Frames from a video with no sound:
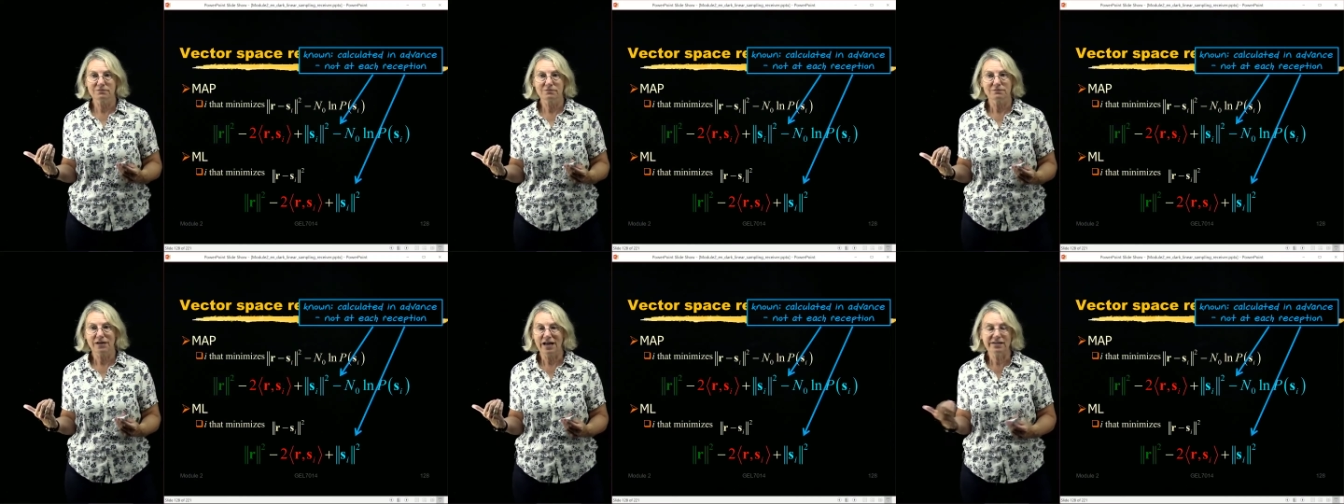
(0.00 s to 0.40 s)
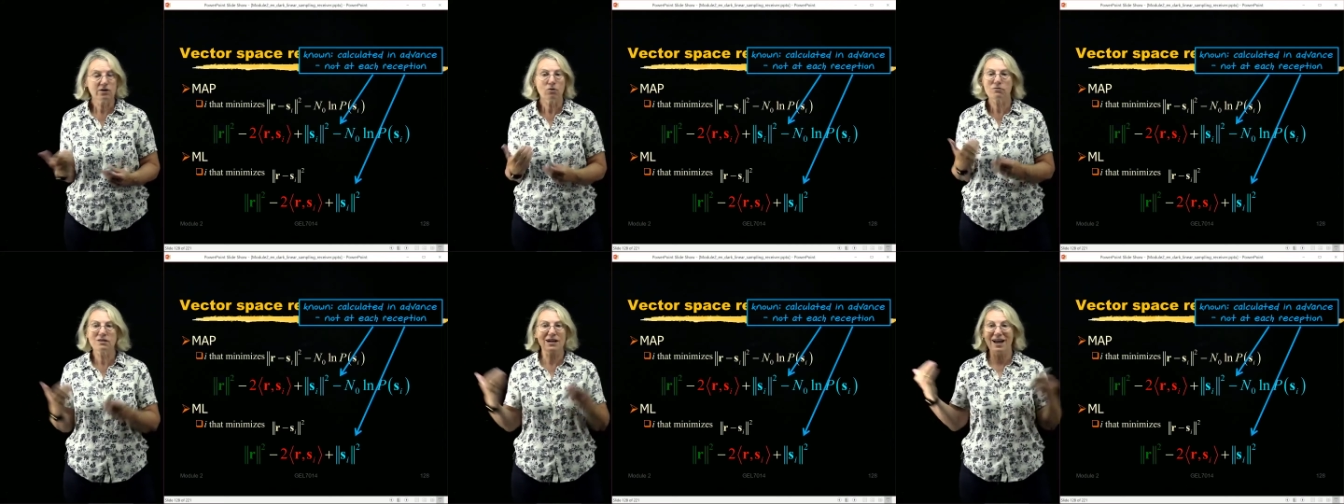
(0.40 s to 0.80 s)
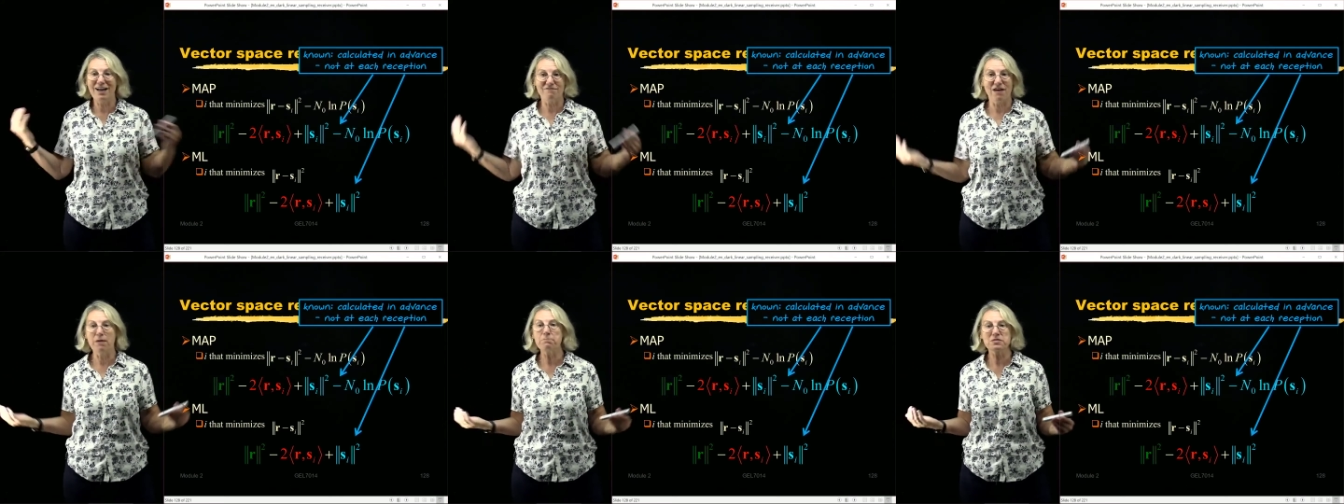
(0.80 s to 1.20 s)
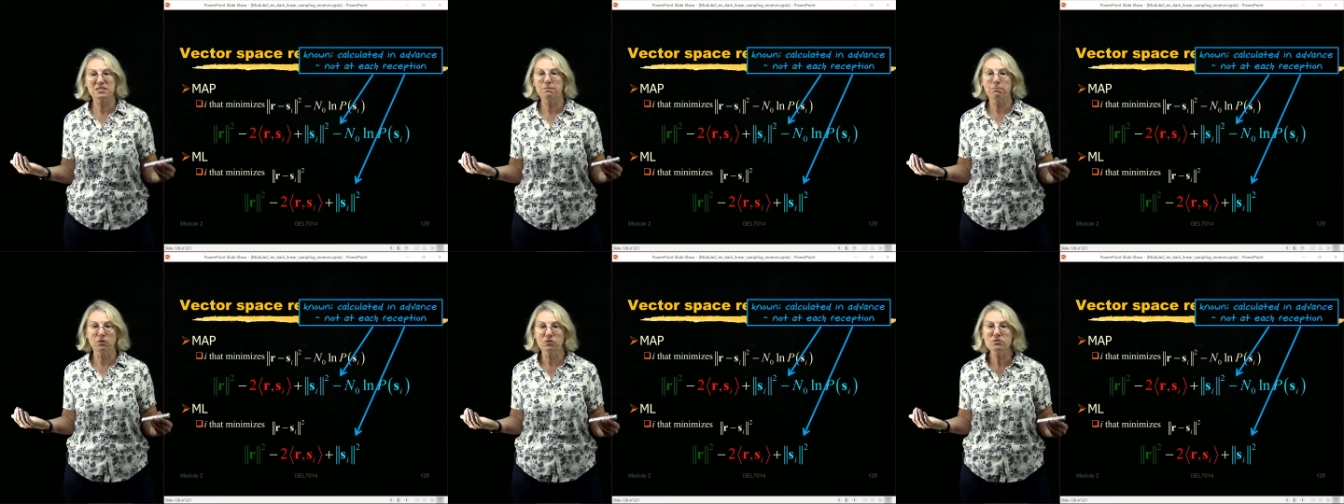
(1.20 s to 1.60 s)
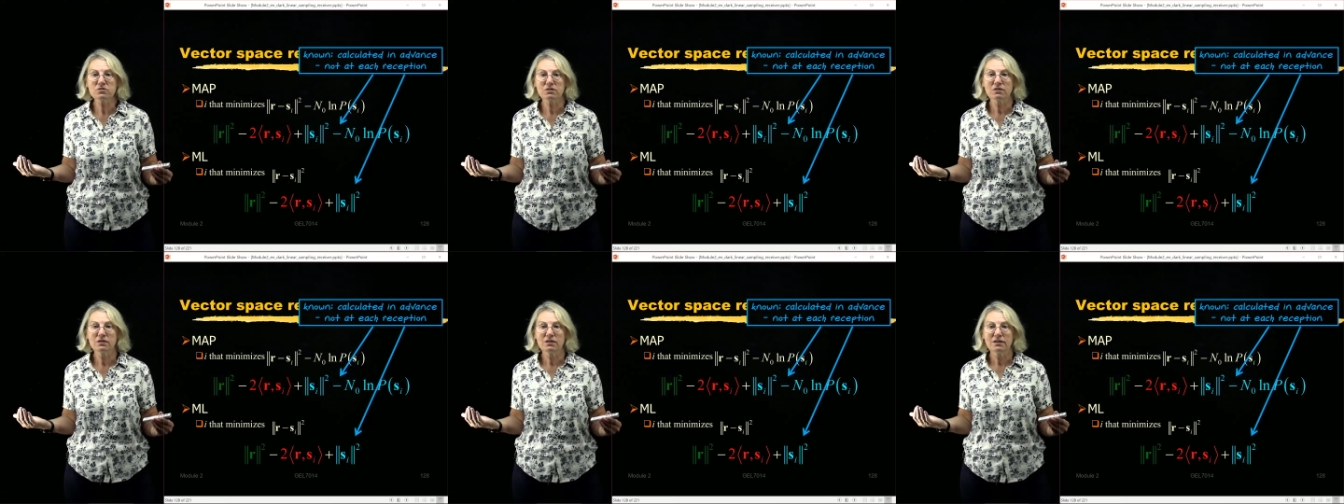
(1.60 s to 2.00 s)
I know that I have M
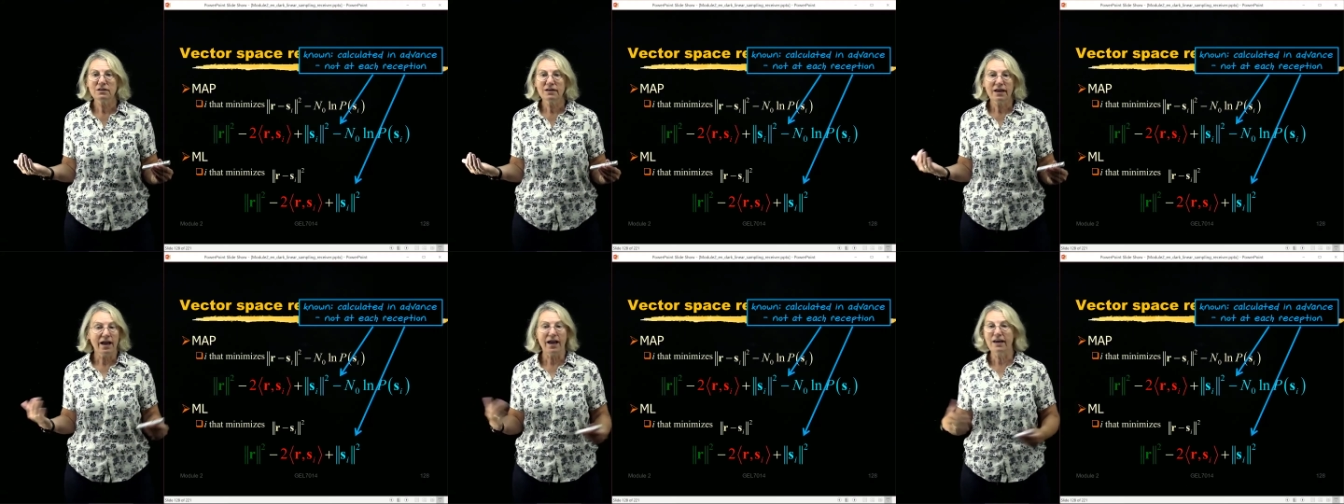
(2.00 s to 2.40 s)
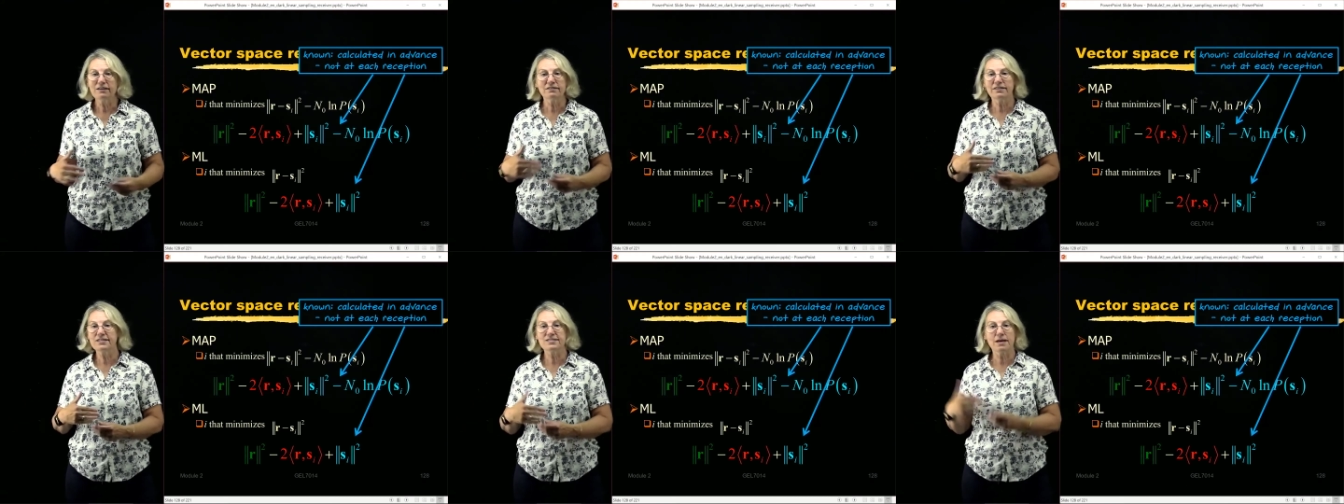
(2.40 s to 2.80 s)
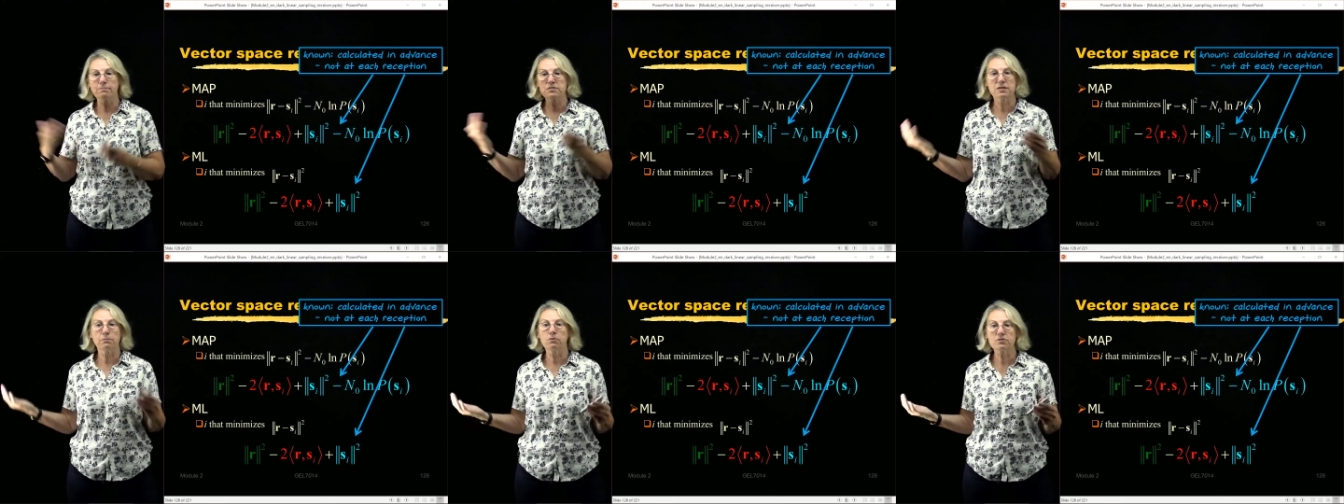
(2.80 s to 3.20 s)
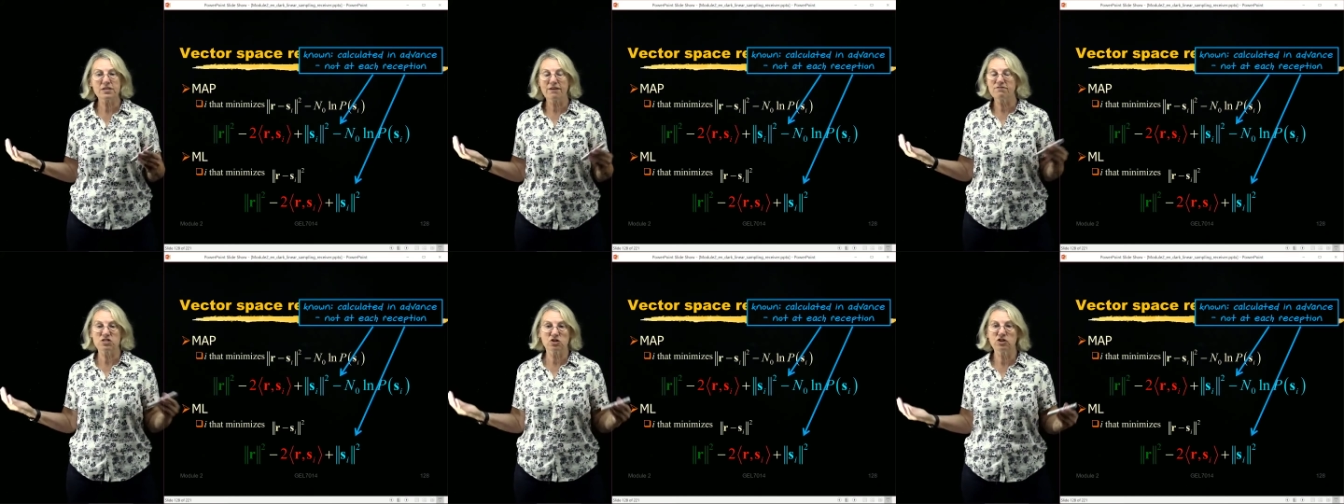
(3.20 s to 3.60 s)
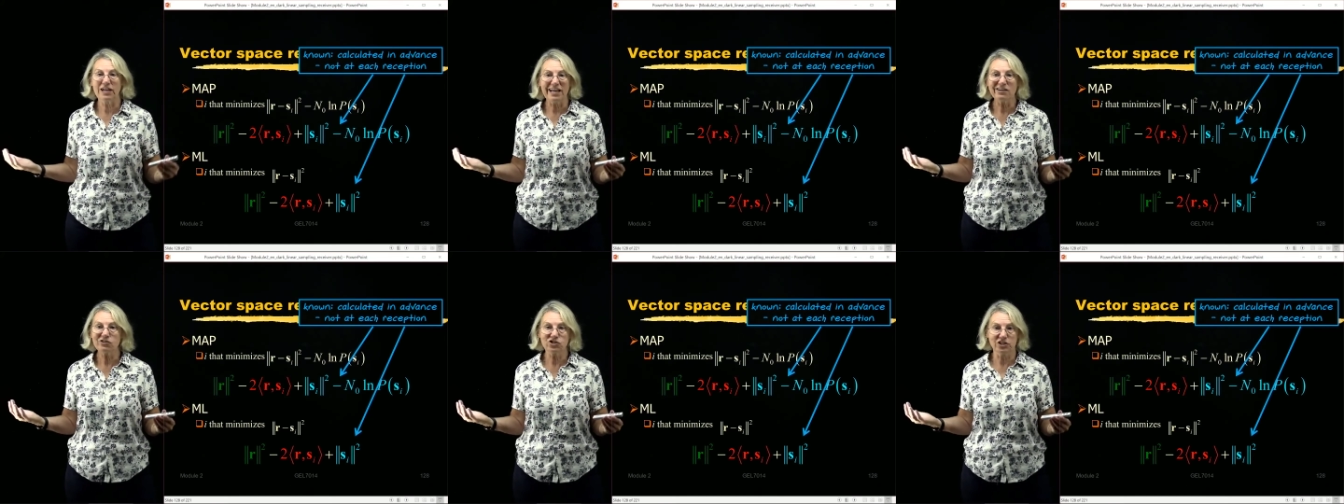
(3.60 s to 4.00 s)
symbols, and these M symbols have a certain
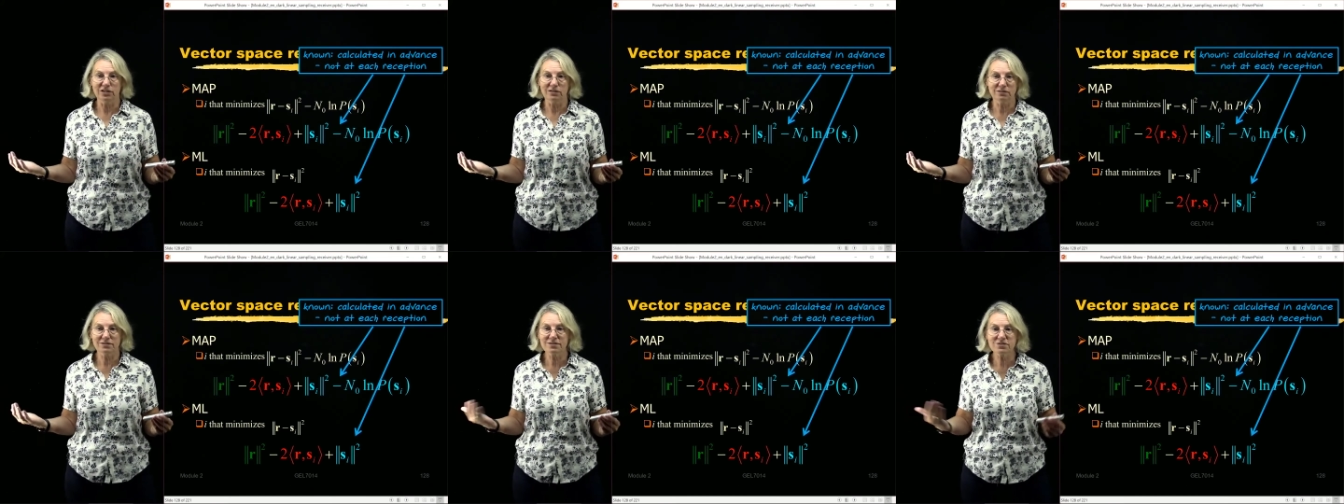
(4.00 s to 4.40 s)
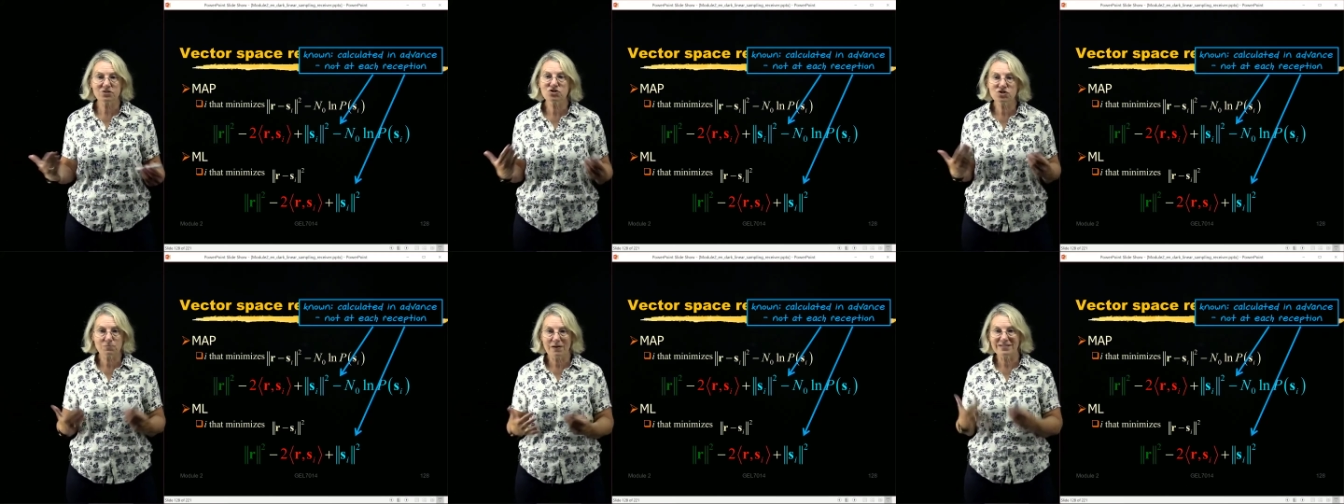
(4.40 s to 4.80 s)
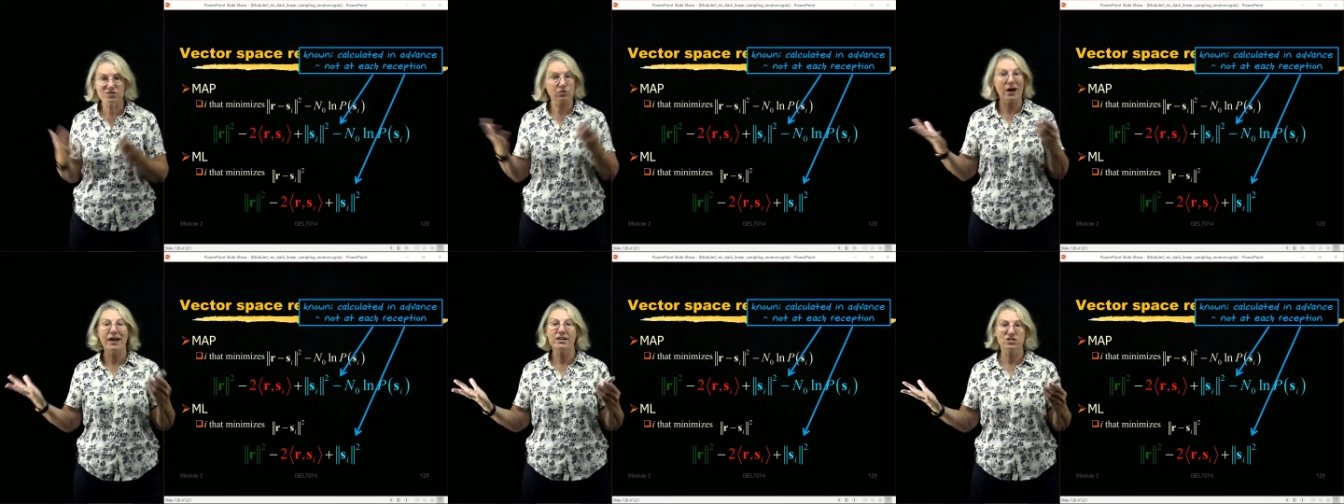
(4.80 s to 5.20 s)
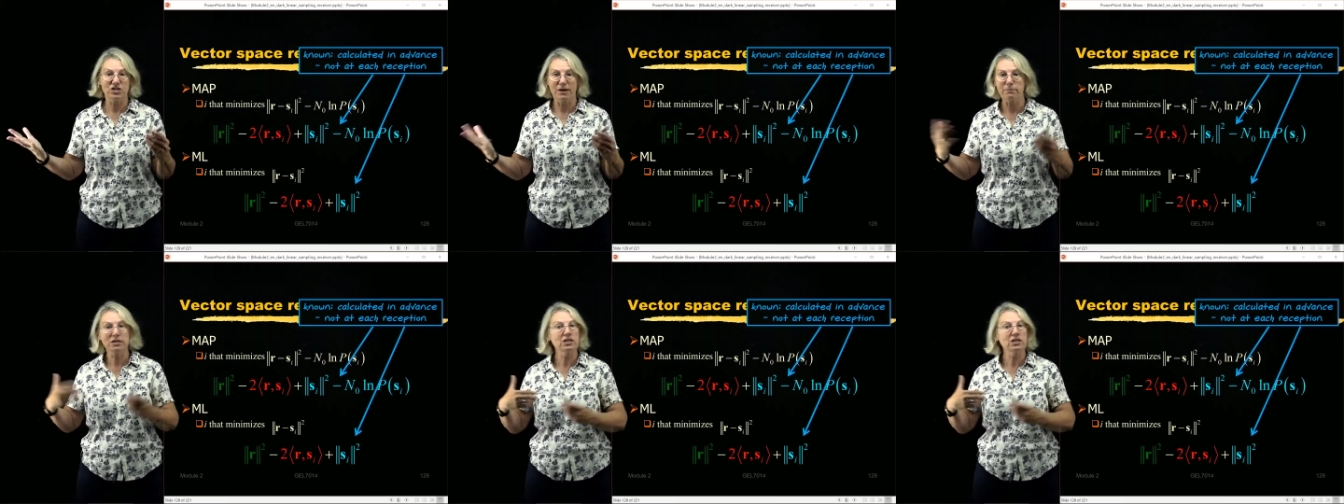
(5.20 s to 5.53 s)
energy. This is just my strategy. I'm going to